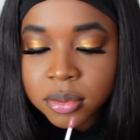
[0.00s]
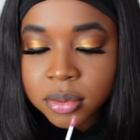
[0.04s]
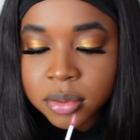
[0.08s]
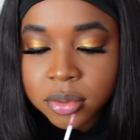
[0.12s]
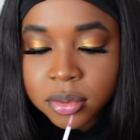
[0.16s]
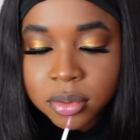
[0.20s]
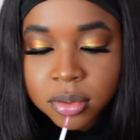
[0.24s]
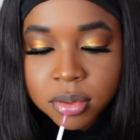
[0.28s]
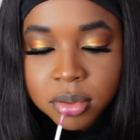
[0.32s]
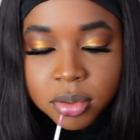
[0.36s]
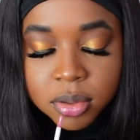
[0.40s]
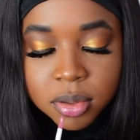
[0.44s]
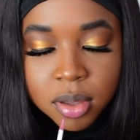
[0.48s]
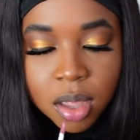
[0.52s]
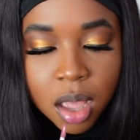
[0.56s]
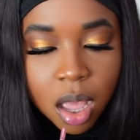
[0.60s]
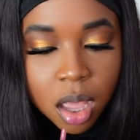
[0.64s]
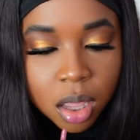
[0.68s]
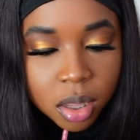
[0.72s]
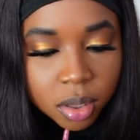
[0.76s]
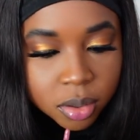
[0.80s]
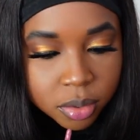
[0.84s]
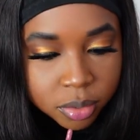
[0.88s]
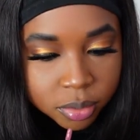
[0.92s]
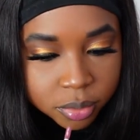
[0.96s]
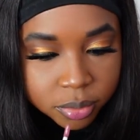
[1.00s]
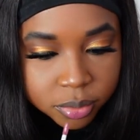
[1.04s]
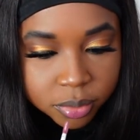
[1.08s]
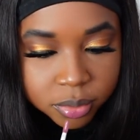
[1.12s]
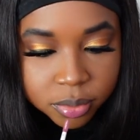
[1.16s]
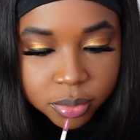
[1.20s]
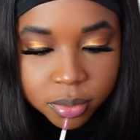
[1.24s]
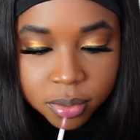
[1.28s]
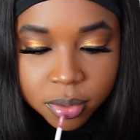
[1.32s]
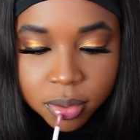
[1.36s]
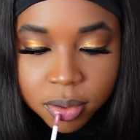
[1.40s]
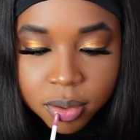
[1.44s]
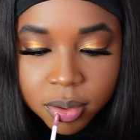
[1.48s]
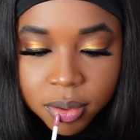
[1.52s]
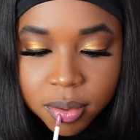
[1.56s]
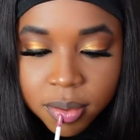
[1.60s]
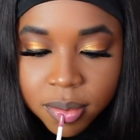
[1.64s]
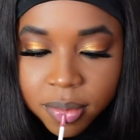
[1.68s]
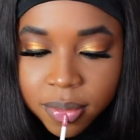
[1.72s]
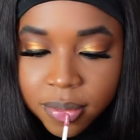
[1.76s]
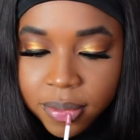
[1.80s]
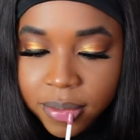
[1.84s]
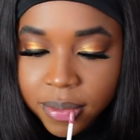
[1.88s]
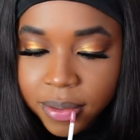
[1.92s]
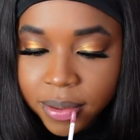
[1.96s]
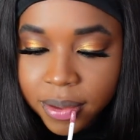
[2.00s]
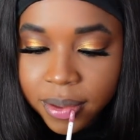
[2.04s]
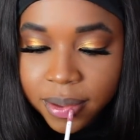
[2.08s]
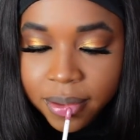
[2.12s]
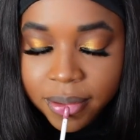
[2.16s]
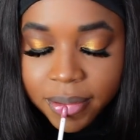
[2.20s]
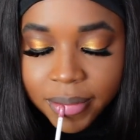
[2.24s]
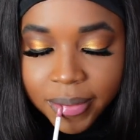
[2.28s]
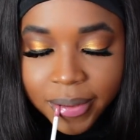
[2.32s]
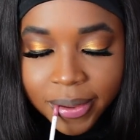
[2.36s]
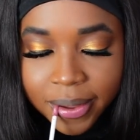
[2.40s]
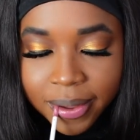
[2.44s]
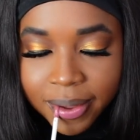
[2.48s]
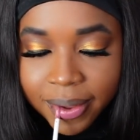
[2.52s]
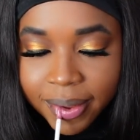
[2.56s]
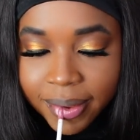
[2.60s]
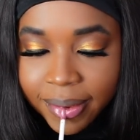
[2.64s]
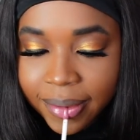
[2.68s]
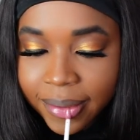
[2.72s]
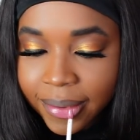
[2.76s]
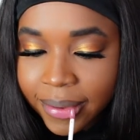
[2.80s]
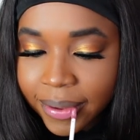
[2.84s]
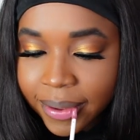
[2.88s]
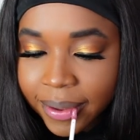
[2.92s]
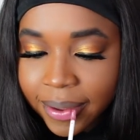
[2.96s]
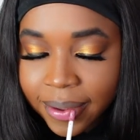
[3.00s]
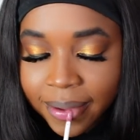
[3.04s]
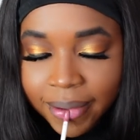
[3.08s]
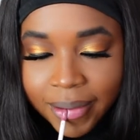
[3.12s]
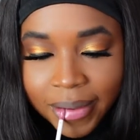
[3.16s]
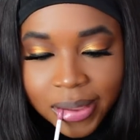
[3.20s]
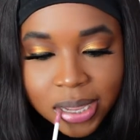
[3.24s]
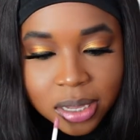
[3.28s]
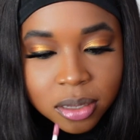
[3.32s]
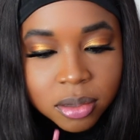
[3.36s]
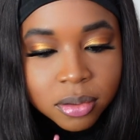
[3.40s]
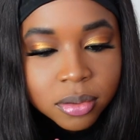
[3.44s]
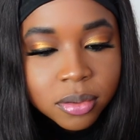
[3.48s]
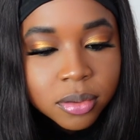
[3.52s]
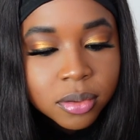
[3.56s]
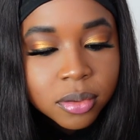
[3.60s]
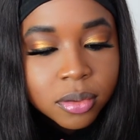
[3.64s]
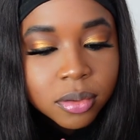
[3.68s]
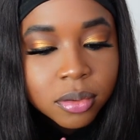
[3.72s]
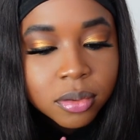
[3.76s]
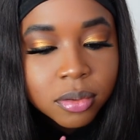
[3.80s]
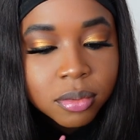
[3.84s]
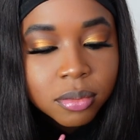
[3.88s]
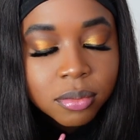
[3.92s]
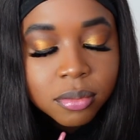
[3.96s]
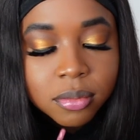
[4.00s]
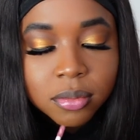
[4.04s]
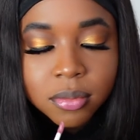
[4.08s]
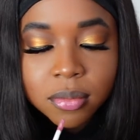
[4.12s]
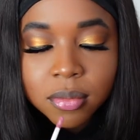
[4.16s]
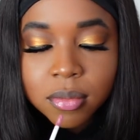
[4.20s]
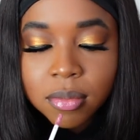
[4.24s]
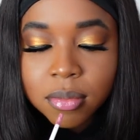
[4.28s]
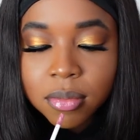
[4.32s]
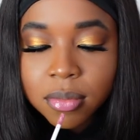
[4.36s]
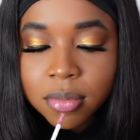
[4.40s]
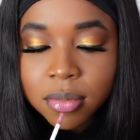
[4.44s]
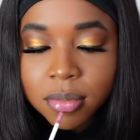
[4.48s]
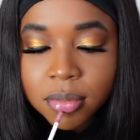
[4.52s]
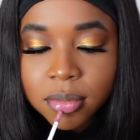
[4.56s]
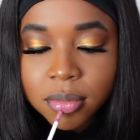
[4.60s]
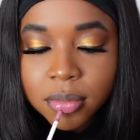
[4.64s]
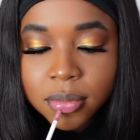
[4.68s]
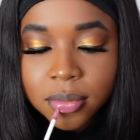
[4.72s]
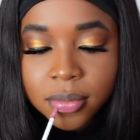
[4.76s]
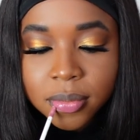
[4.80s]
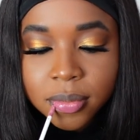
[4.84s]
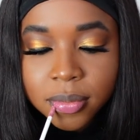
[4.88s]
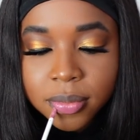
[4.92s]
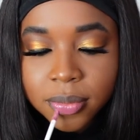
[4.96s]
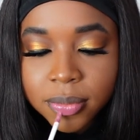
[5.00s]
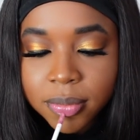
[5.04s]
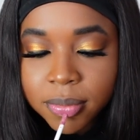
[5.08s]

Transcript: (no one is talking)